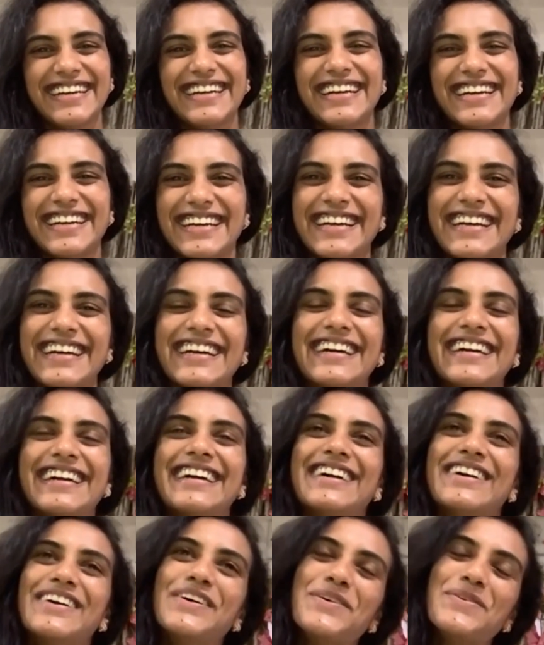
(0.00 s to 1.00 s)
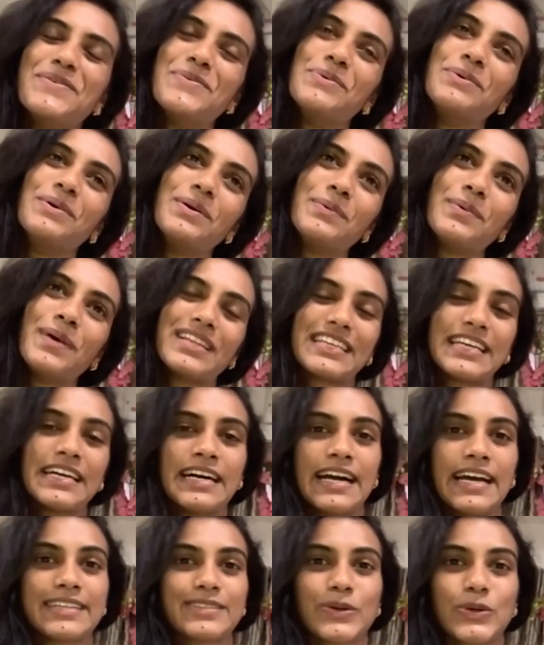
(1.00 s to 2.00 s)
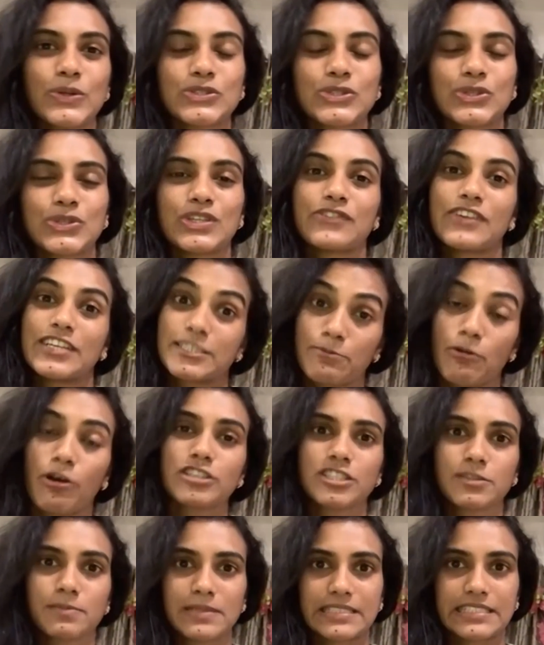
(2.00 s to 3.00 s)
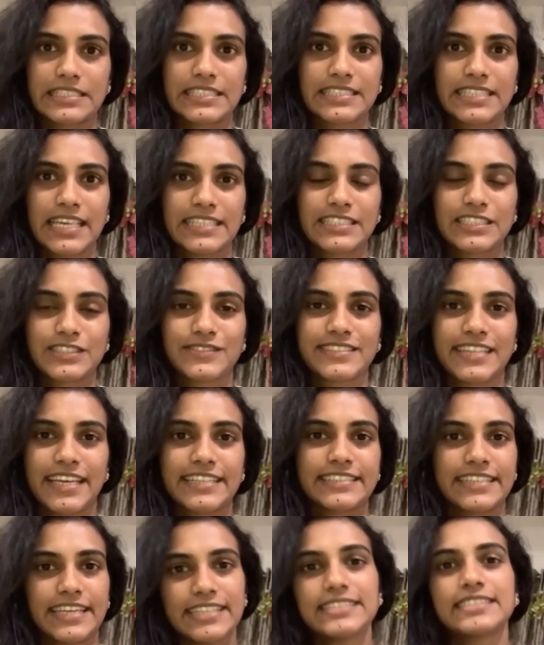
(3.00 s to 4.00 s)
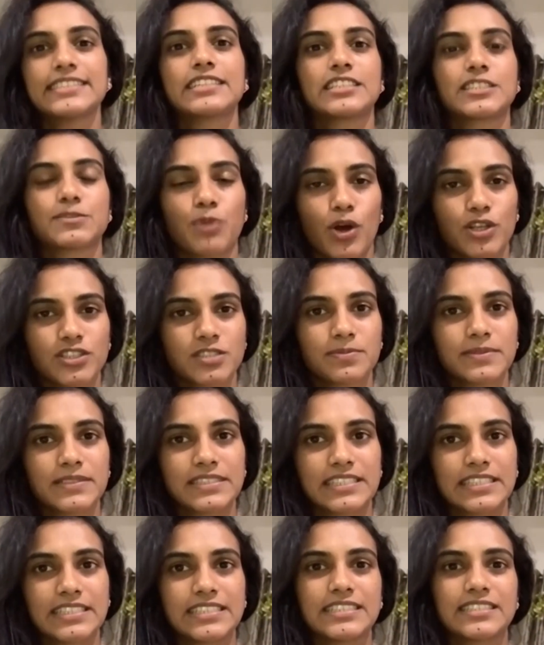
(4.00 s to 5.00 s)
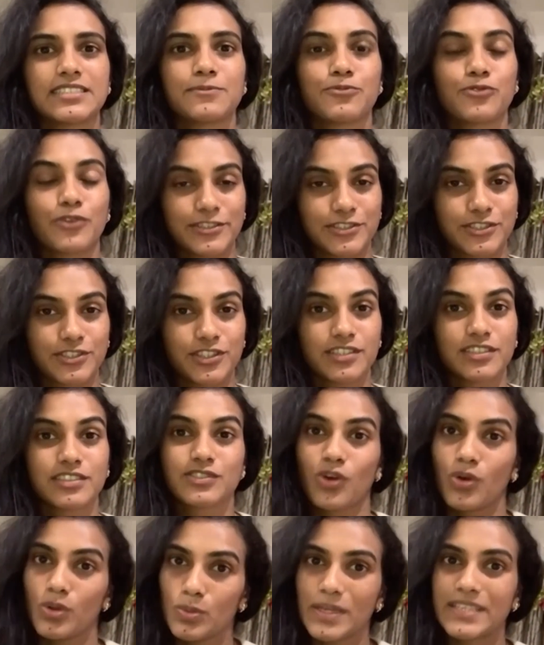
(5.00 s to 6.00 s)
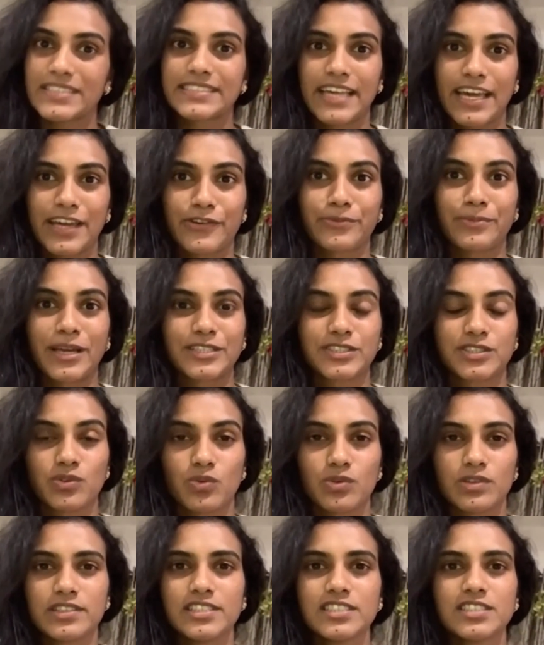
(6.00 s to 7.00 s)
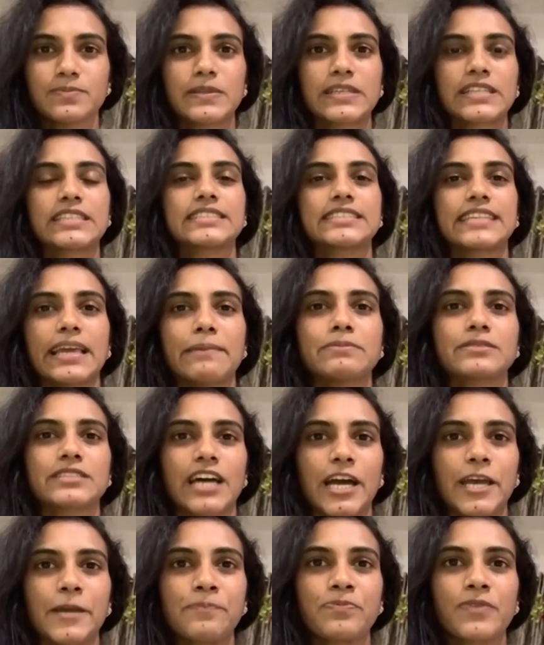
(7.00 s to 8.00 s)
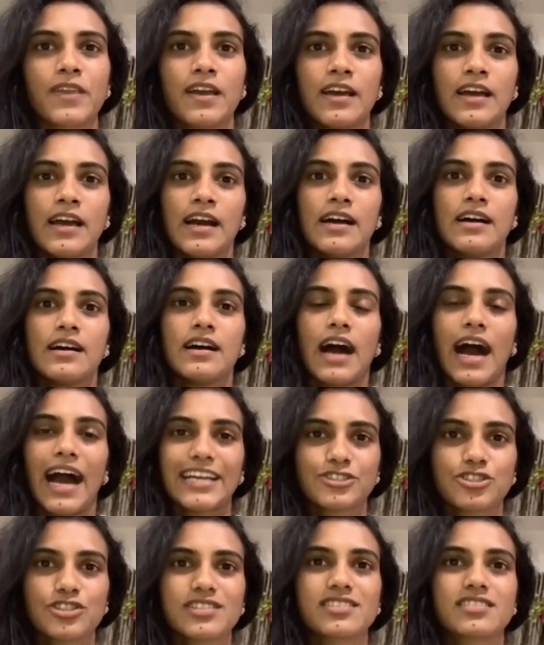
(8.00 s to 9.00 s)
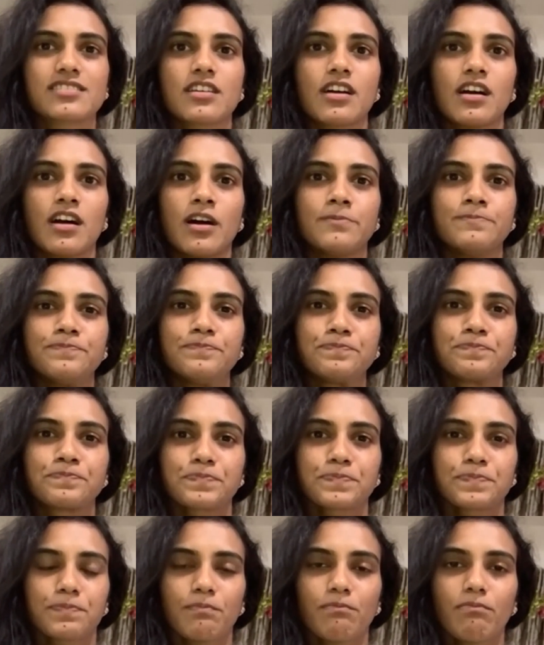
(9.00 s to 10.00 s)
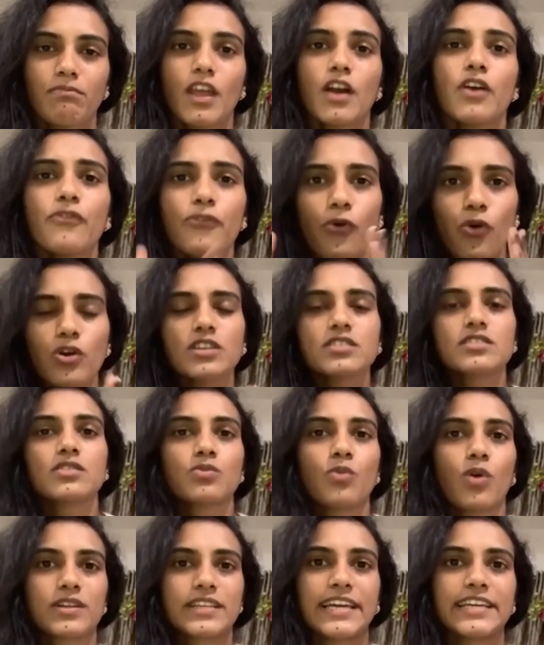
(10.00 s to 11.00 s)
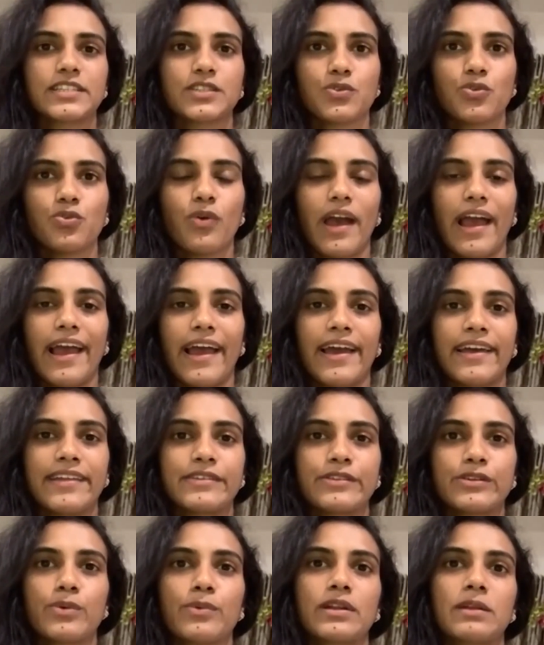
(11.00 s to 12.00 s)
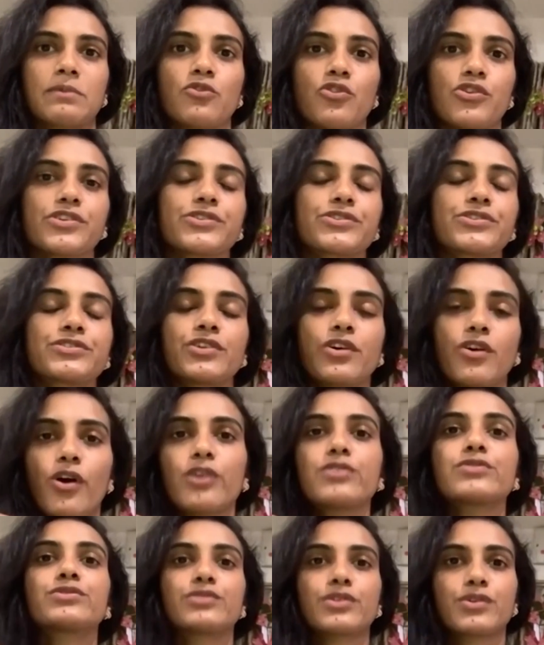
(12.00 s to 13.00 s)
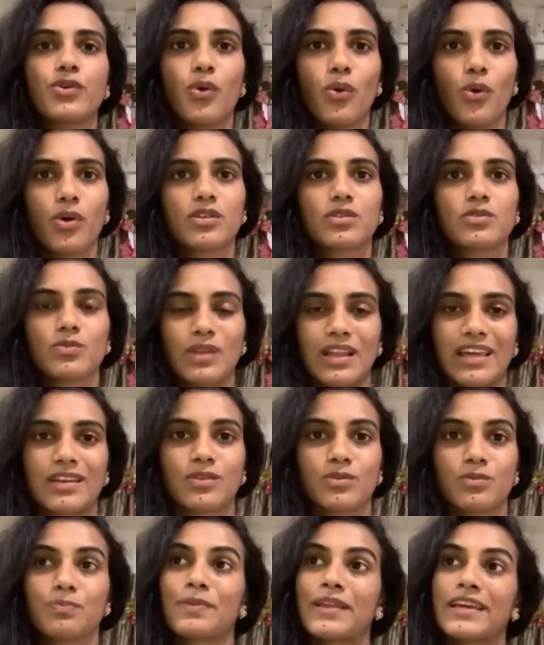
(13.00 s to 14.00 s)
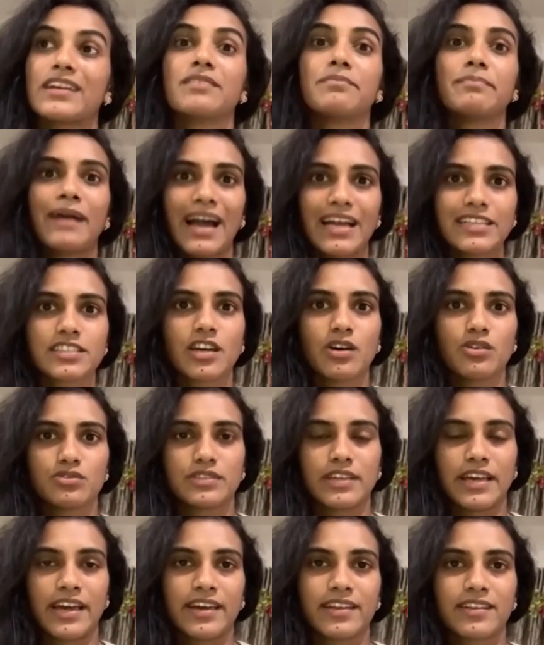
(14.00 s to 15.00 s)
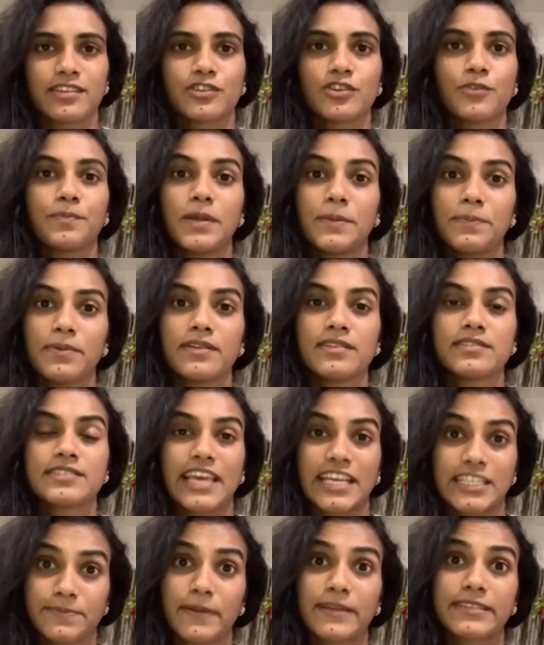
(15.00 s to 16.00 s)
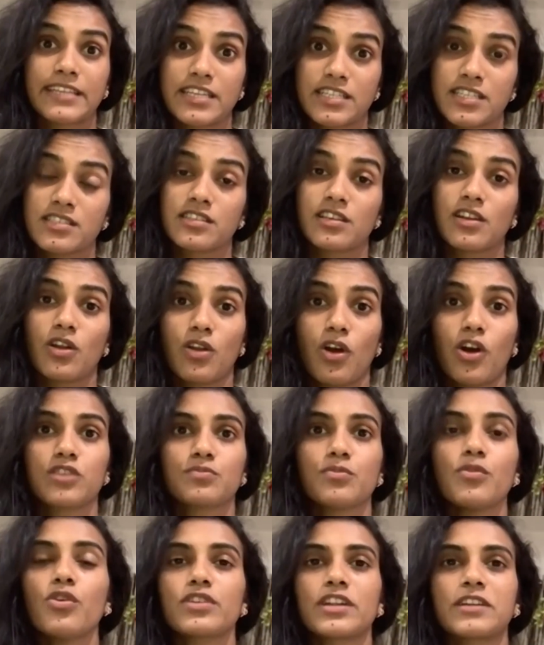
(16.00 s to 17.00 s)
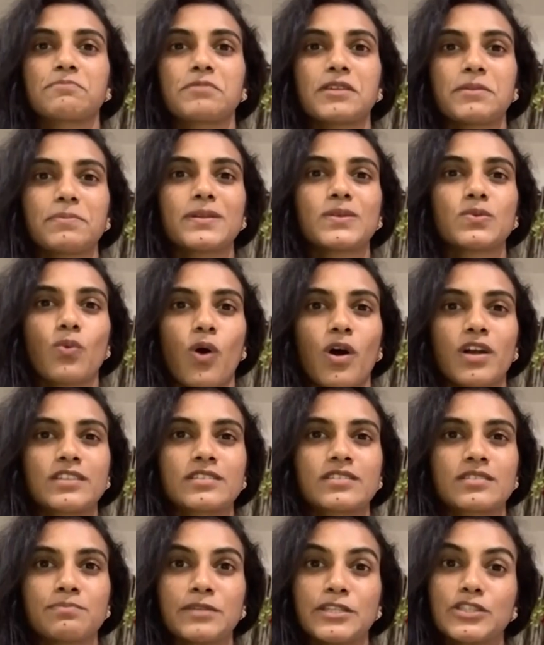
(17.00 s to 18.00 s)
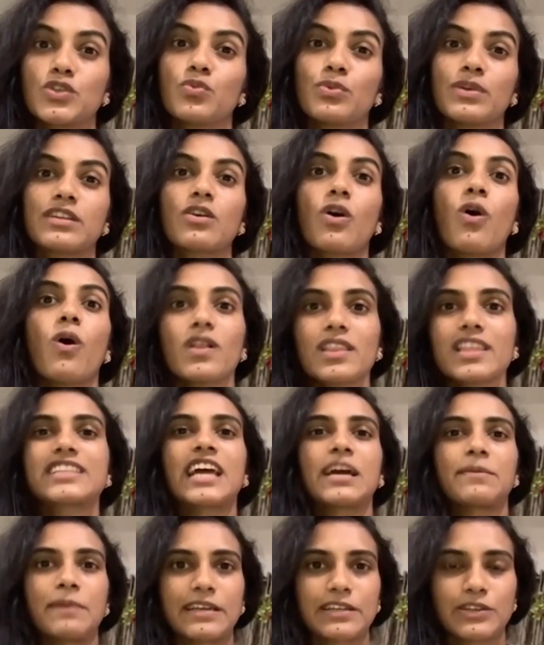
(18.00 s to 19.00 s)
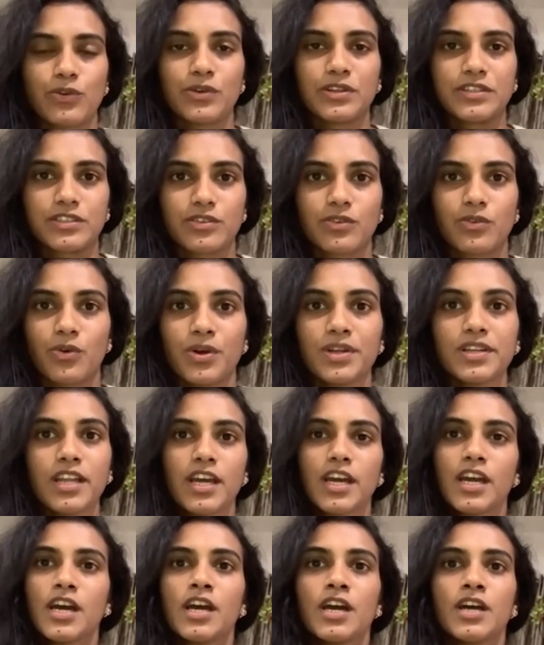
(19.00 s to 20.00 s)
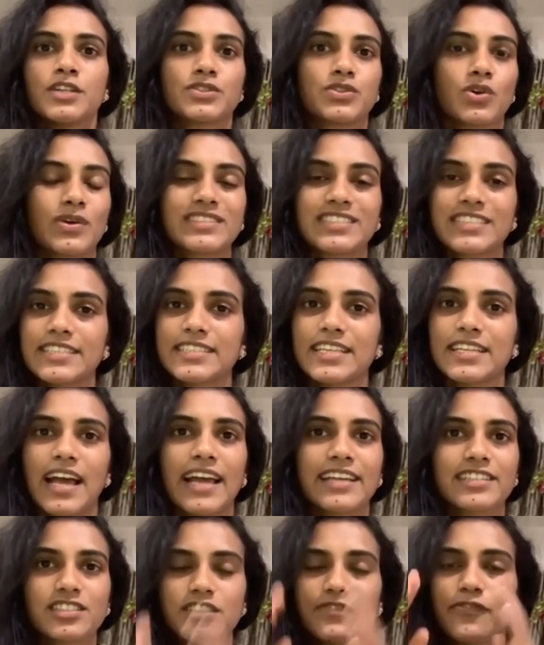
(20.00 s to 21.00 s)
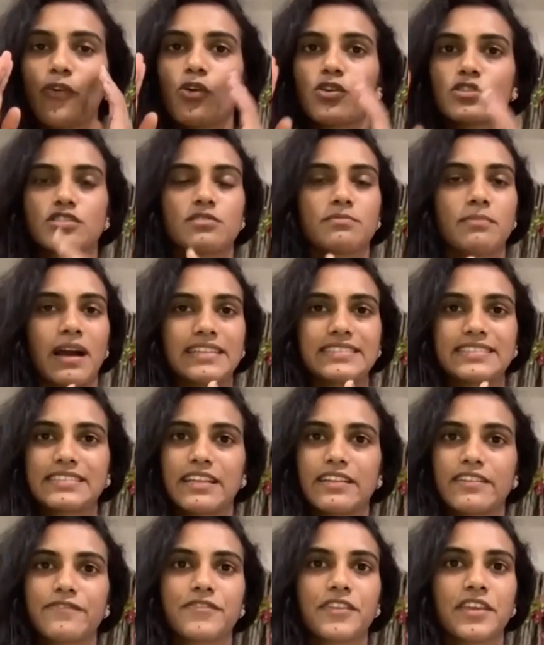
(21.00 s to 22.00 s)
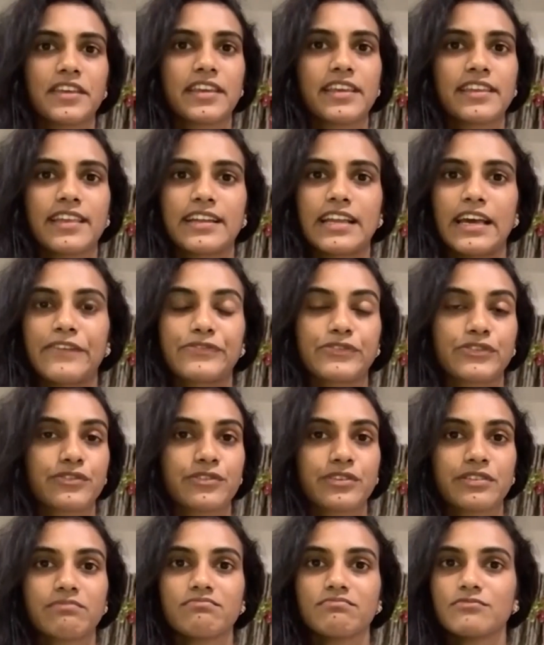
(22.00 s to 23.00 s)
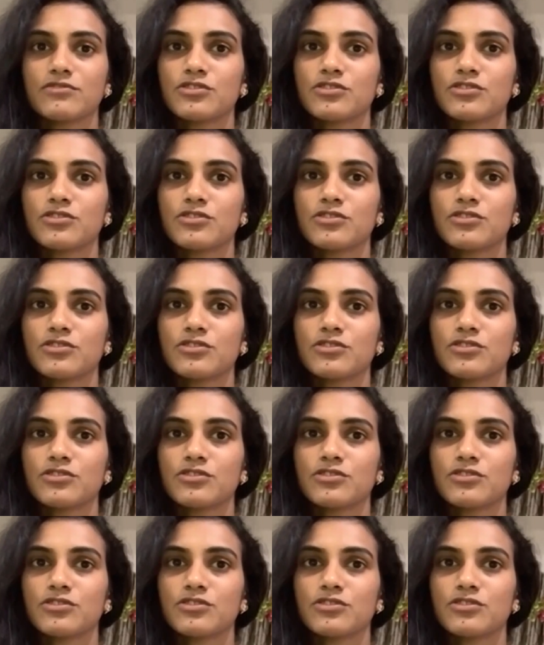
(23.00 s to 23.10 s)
Well, yeah, and also the responsibilities, as you said. Yes, the responsibilities, pressure is always there on my shoulders. But same time, I just focus on what I do, and when I'm going onto the court, like playing a match out there, people's expectations are a lot more, and people want me to win all the time I go into the court. So it's just that I just focus on myself, thinking that I have to